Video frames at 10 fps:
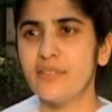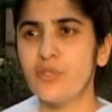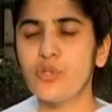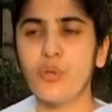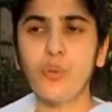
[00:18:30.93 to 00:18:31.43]

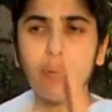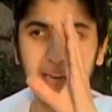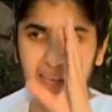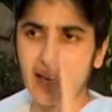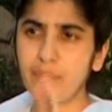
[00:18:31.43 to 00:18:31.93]
So who I
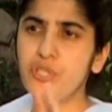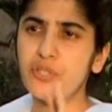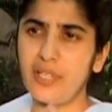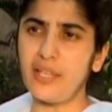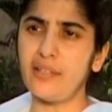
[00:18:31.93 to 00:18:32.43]
am
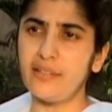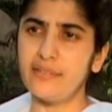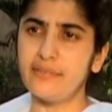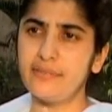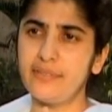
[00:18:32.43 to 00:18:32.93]
today,
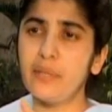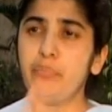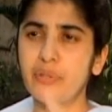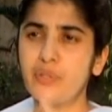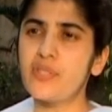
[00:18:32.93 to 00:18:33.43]
the
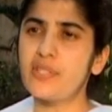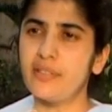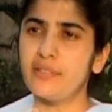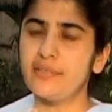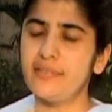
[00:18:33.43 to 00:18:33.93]
person,
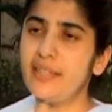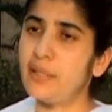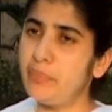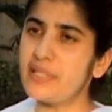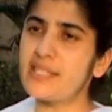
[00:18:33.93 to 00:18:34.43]
the
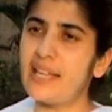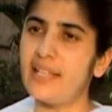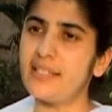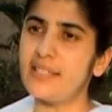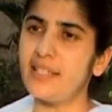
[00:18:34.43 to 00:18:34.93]

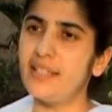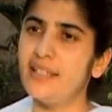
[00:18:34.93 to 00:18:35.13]
personality,